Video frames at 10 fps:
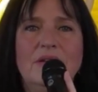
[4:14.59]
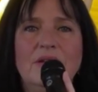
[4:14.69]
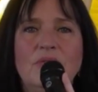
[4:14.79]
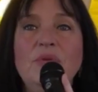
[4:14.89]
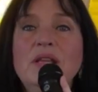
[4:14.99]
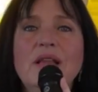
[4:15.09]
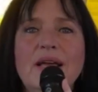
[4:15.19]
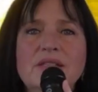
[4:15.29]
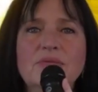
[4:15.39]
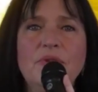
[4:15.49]
We
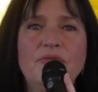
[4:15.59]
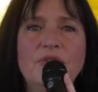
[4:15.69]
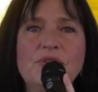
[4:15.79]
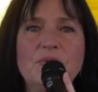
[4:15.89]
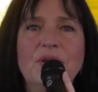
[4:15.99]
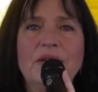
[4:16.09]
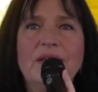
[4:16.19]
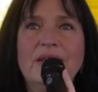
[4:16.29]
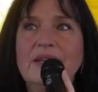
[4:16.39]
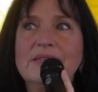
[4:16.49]
like to refer to it
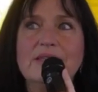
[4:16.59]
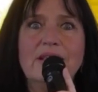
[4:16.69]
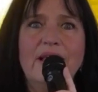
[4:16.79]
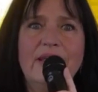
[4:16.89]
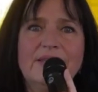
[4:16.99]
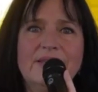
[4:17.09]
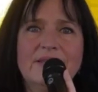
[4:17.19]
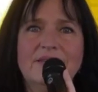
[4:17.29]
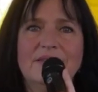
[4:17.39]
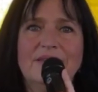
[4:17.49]
as light.
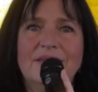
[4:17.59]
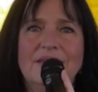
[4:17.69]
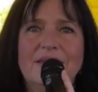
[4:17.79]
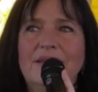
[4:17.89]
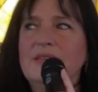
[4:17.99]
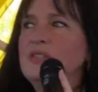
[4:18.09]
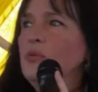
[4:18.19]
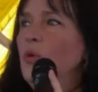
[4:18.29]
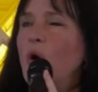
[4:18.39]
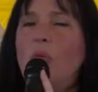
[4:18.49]
And so
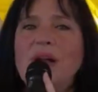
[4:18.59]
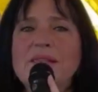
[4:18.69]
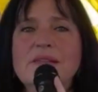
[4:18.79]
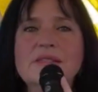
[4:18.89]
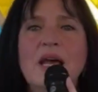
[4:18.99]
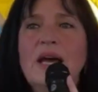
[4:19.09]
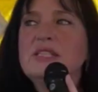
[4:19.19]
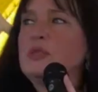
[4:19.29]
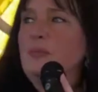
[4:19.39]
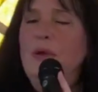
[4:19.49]
what does
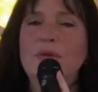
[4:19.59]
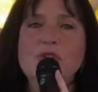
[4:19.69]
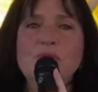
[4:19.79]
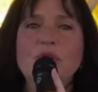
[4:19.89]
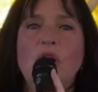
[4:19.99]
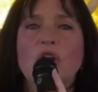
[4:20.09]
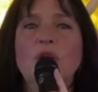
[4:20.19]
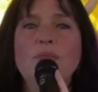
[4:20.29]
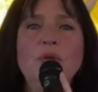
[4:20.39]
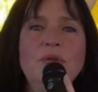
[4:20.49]
a spiritual
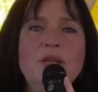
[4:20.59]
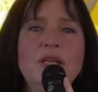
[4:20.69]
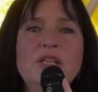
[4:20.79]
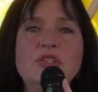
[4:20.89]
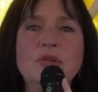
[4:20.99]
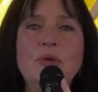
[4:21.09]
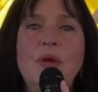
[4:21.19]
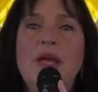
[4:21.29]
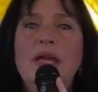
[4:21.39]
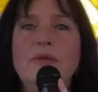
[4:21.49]
community do?
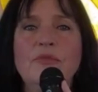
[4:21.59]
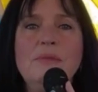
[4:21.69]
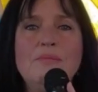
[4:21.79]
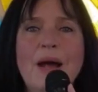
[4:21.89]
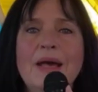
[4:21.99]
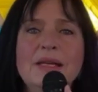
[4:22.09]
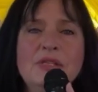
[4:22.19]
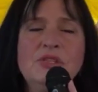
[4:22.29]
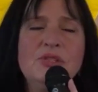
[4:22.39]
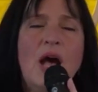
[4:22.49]
It
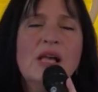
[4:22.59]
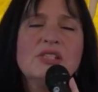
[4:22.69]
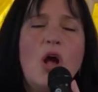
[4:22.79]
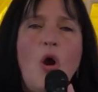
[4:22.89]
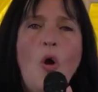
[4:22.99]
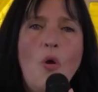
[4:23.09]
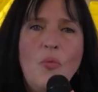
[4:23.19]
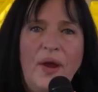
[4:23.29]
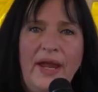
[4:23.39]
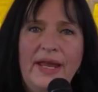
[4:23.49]
reminds us
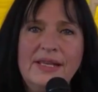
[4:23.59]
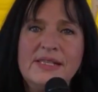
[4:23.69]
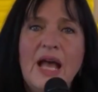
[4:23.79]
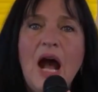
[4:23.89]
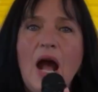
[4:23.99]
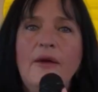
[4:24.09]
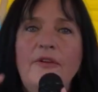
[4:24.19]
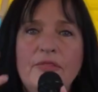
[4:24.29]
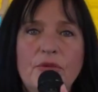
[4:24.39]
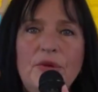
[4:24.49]
always
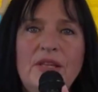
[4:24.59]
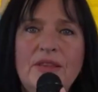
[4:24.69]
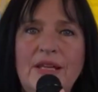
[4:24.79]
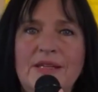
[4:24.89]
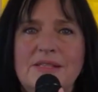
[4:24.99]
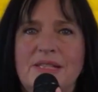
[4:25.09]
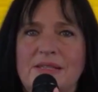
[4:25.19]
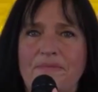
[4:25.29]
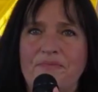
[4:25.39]
of three things.